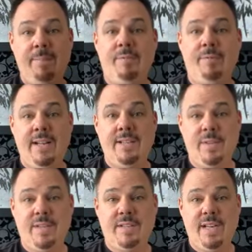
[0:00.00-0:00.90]
I've been friends
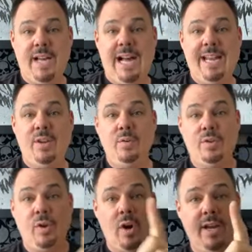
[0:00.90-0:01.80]
with this guy who
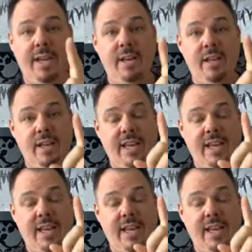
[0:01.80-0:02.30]
started